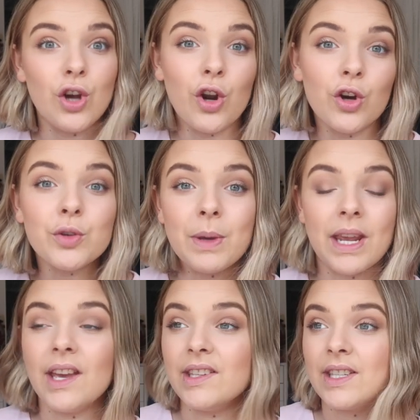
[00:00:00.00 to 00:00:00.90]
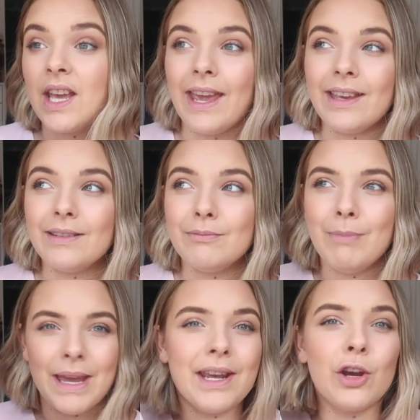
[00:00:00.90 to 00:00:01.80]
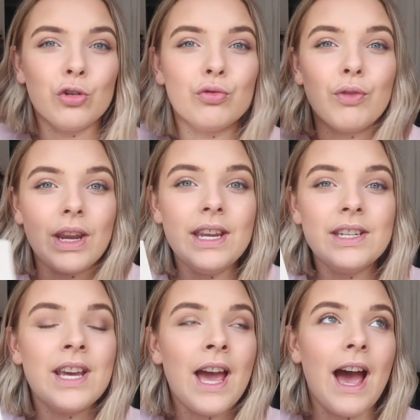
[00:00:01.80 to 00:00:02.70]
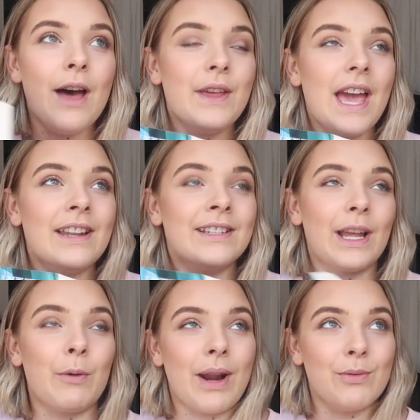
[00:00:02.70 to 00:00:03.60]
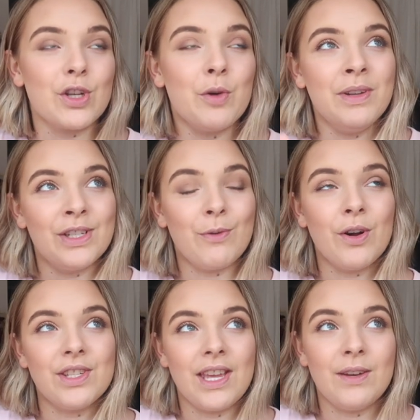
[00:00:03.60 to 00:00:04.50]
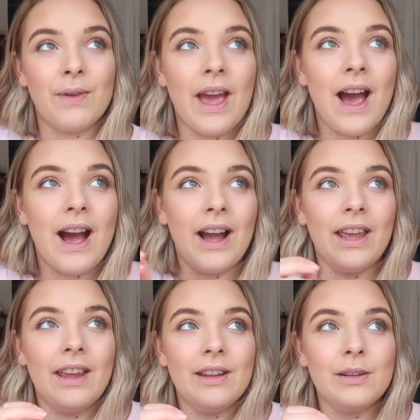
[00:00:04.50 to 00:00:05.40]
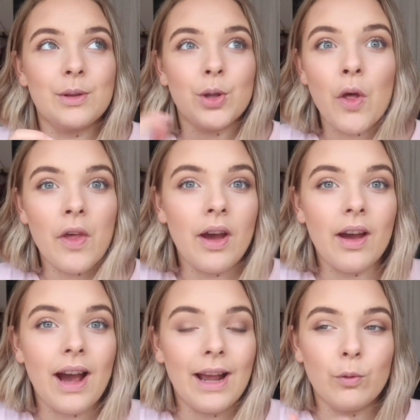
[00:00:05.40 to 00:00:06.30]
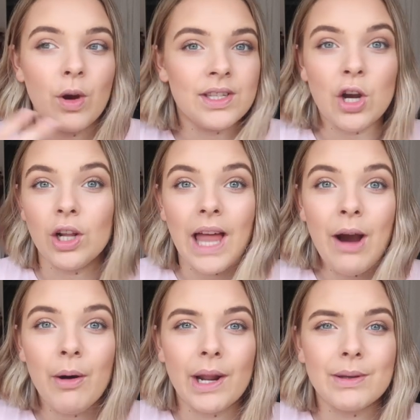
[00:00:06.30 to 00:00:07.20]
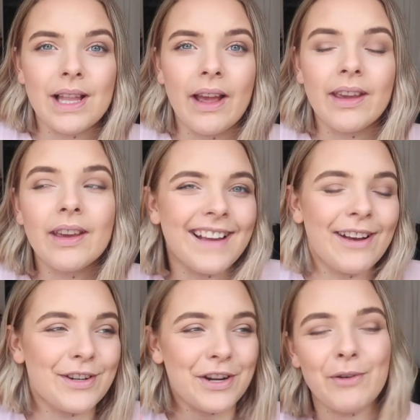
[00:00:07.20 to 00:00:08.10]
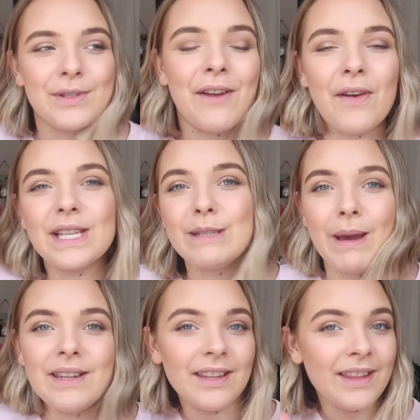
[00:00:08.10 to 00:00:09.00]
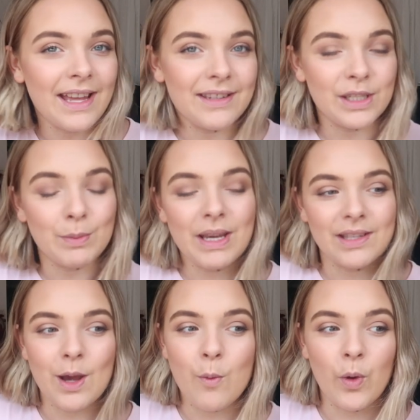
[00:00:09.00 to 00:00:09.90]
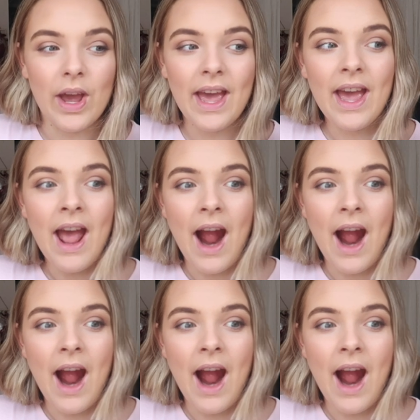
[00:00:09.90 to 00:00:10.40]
so good because it made it a good read. At the end, like when I was coming towards the end of it, I thought that I'd worked it all out, and I was like, I don't know, I was kind of expecting the ending to be a certain way,